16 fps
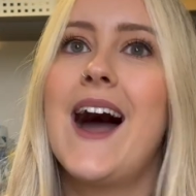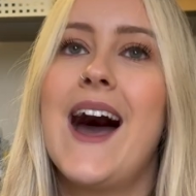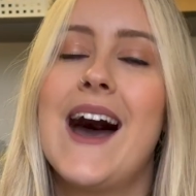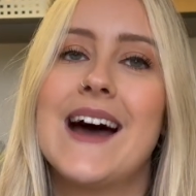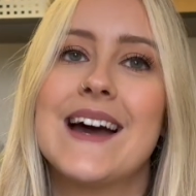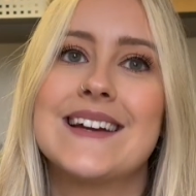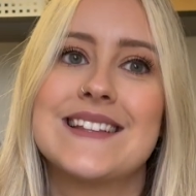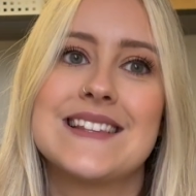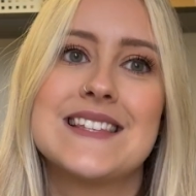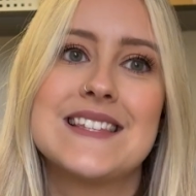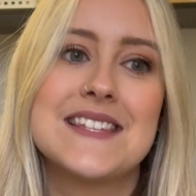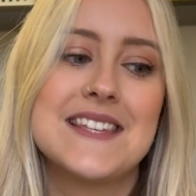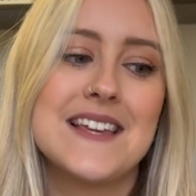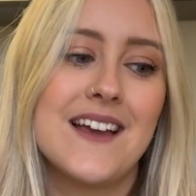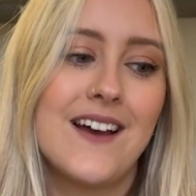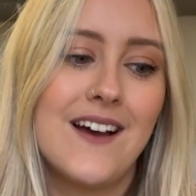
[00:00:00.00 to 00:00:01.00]

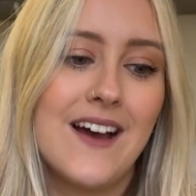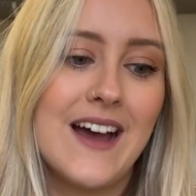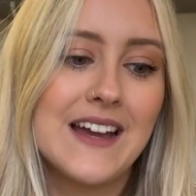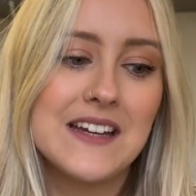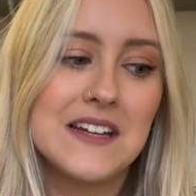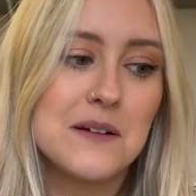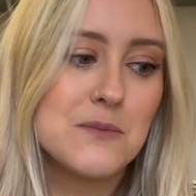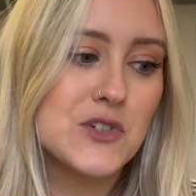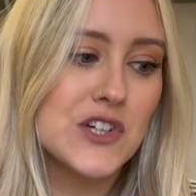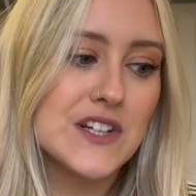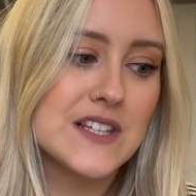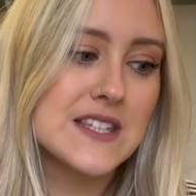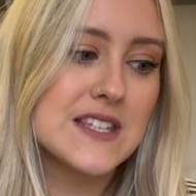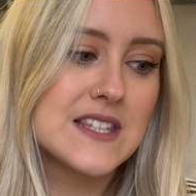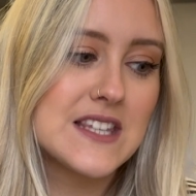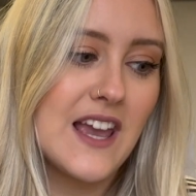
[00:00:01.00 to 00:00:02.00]
And I am
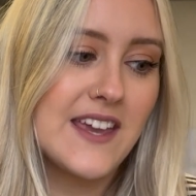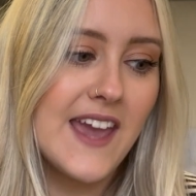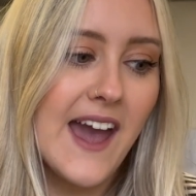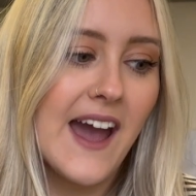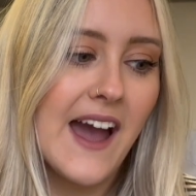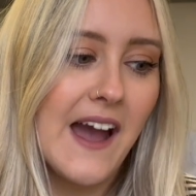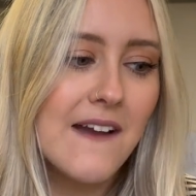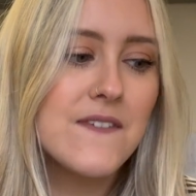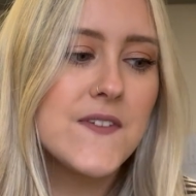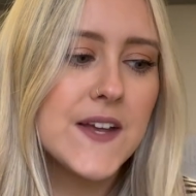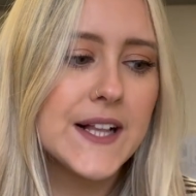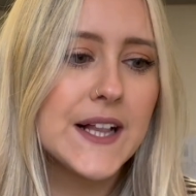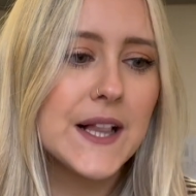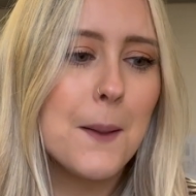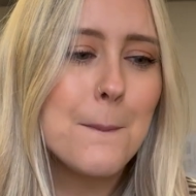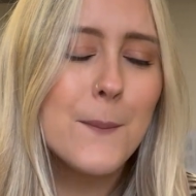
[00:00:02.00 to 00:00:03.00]
just, yeah, I
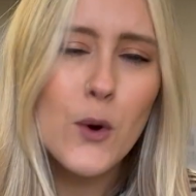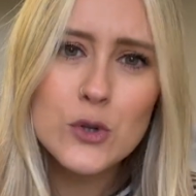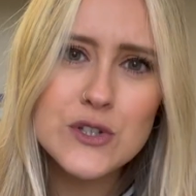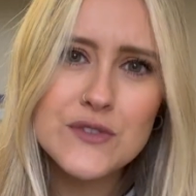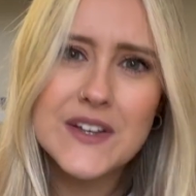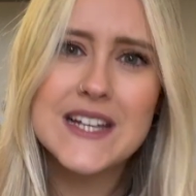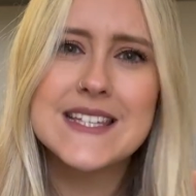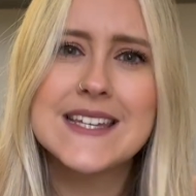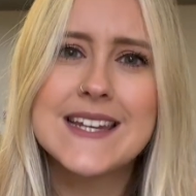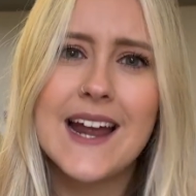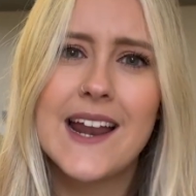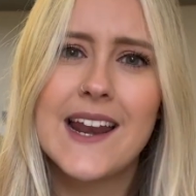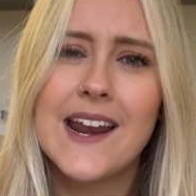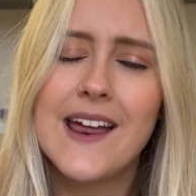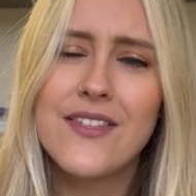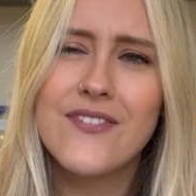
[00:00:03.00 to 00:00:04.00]
feel motivated,
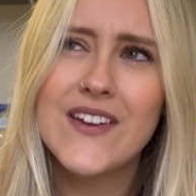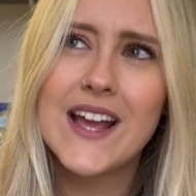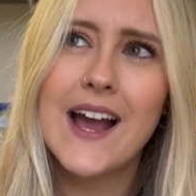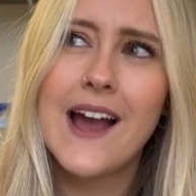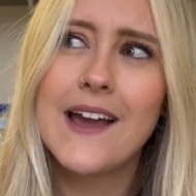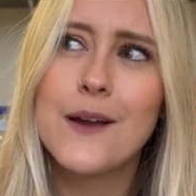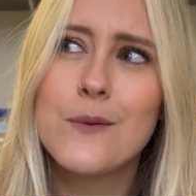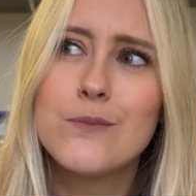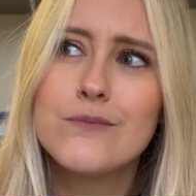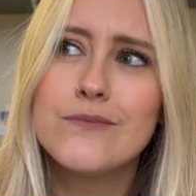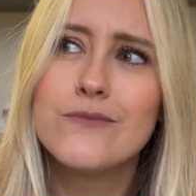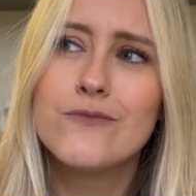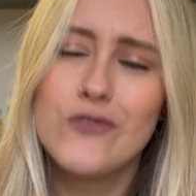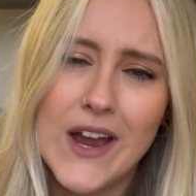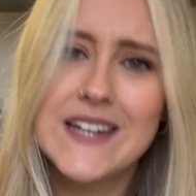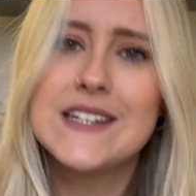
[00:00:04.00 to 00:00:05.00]
and I think I am
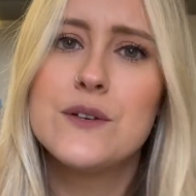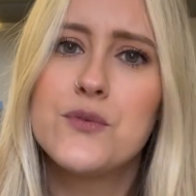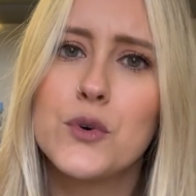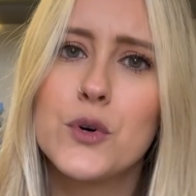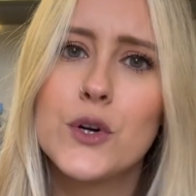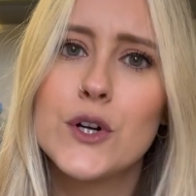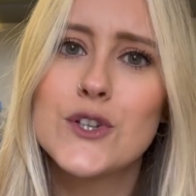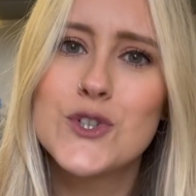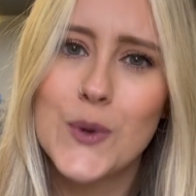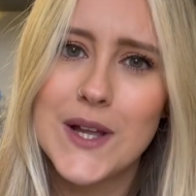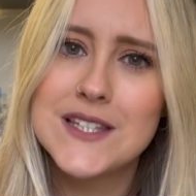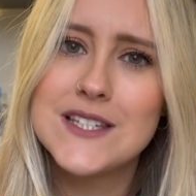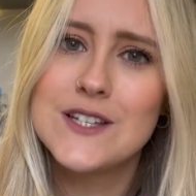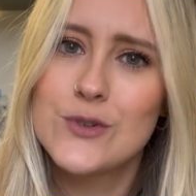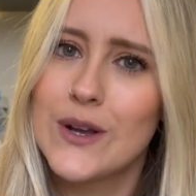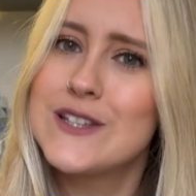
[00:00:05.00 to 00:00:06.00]
ready for
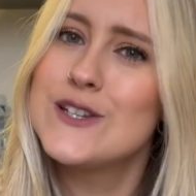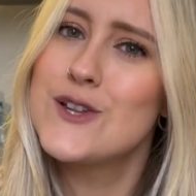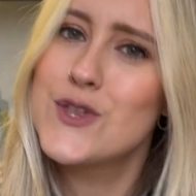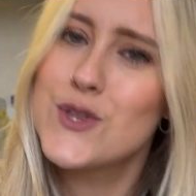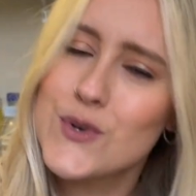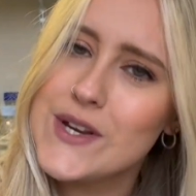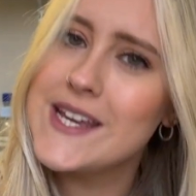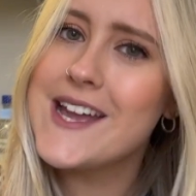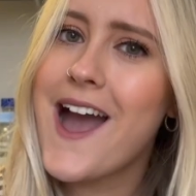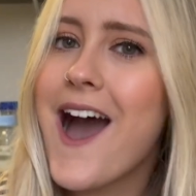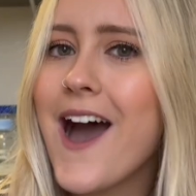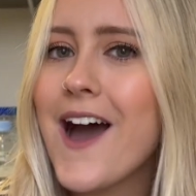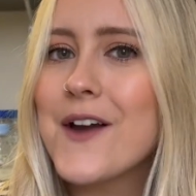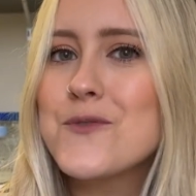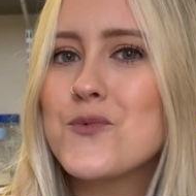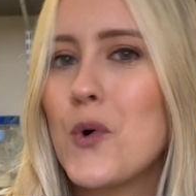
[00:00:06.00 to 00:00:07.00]
2023
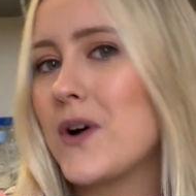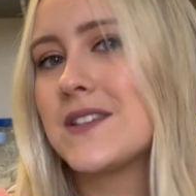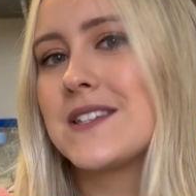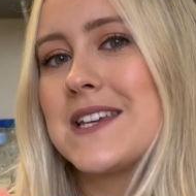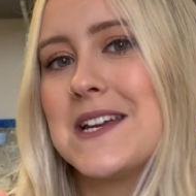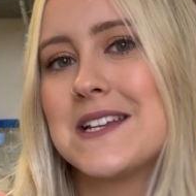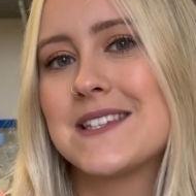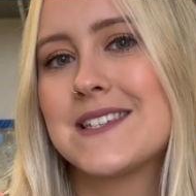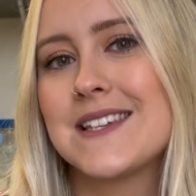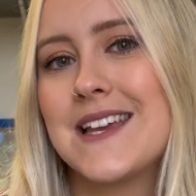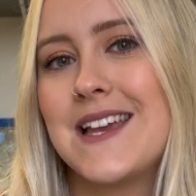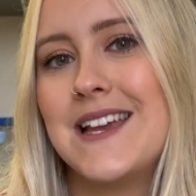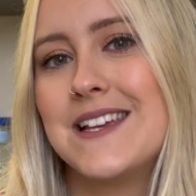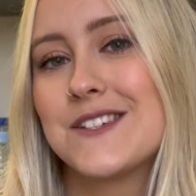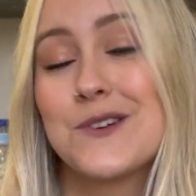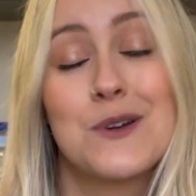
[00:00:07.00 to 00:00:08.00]
and what it
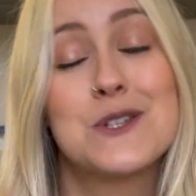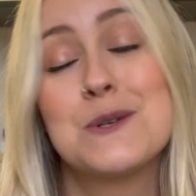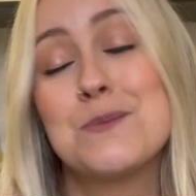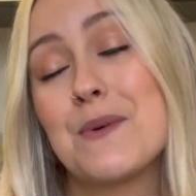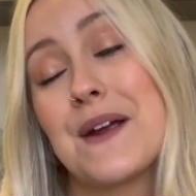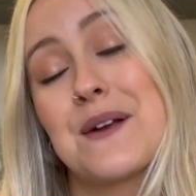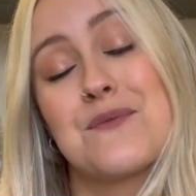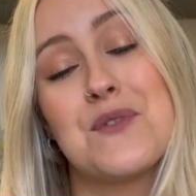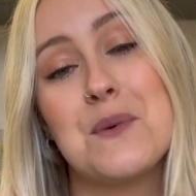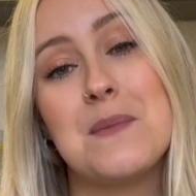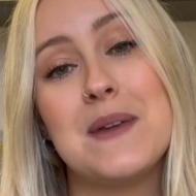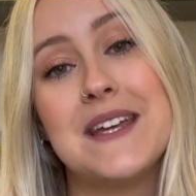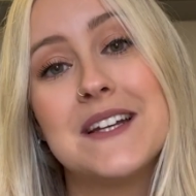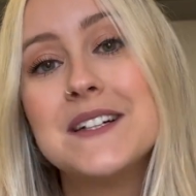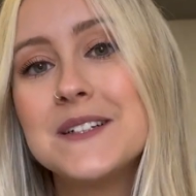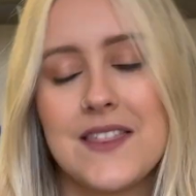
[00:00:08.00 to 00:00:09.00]
is going to bring for
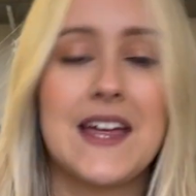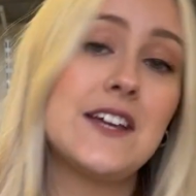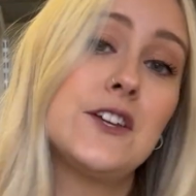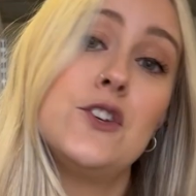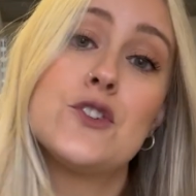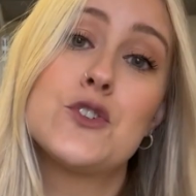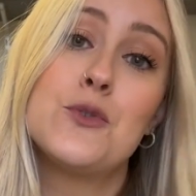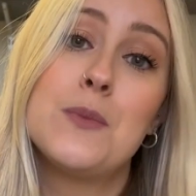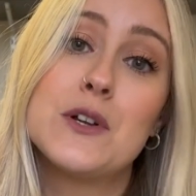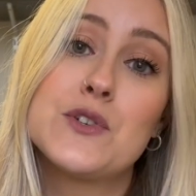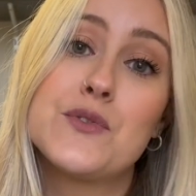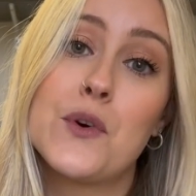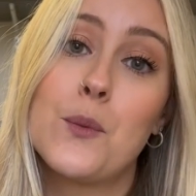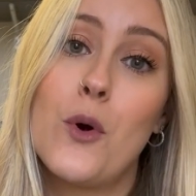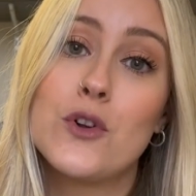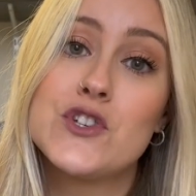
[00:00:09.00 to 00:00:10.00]
me. Thank you so much
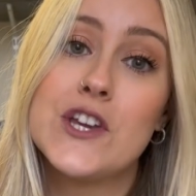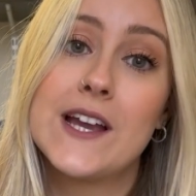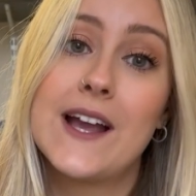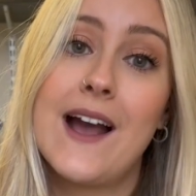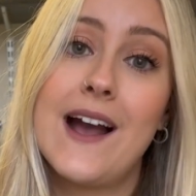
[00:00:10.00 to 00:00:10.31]
for watching.